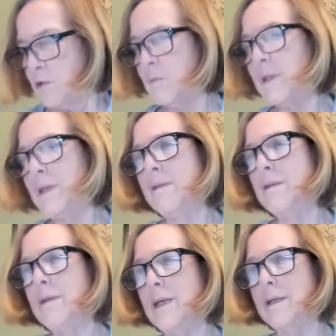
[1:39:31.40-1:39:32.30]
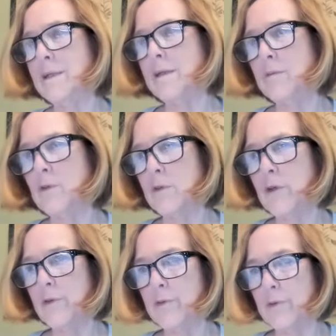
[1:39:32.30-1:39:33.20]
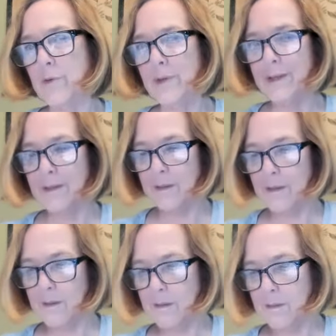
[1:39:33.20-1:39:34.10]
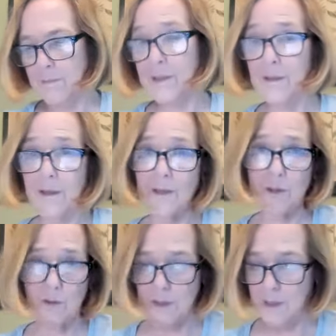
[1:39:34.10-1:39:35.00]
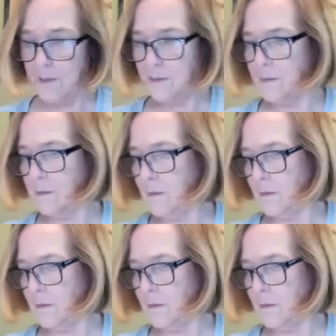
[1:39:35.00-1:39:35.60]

Tourmaline, the light kind of will go through it. It'll also test.